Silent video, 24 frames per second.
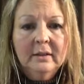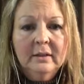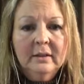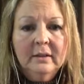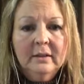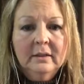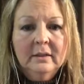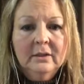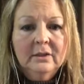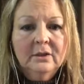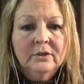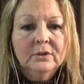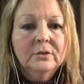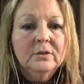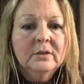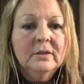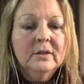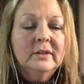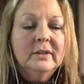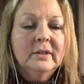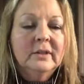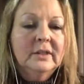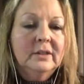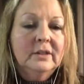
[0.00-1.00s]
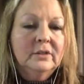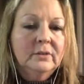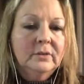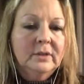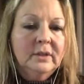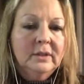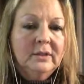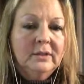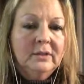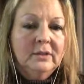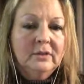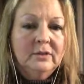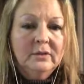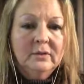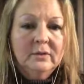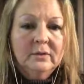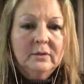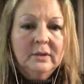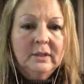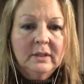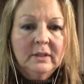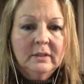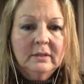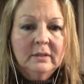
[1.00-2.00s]
You continuing to do
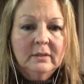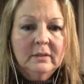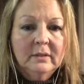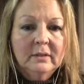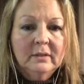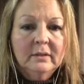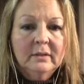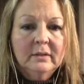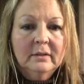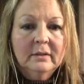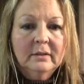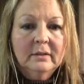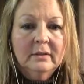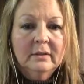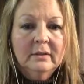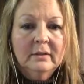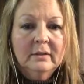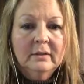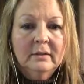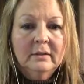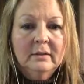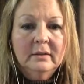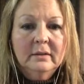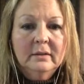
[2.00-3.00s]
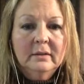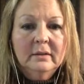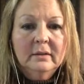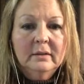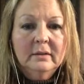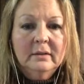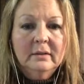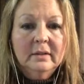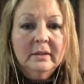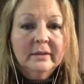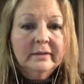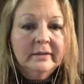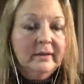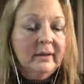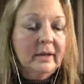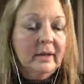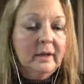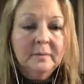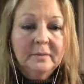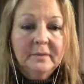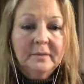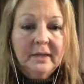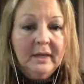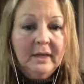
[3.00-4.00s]
it doesn't
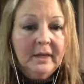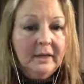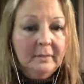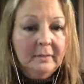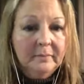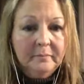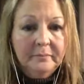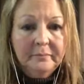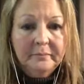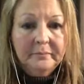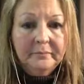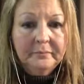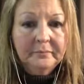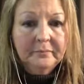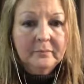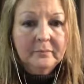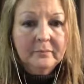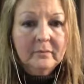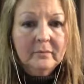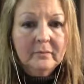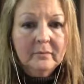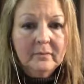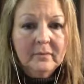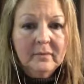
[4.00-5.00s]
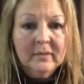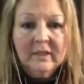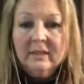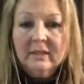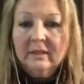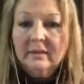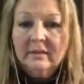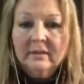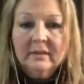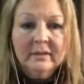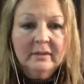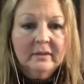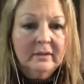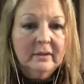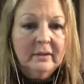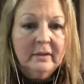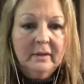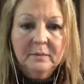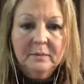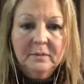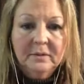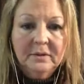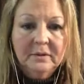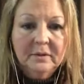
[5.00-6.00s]
help them and it doesn't help
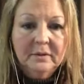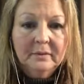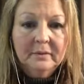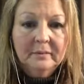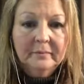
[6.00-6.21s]
you.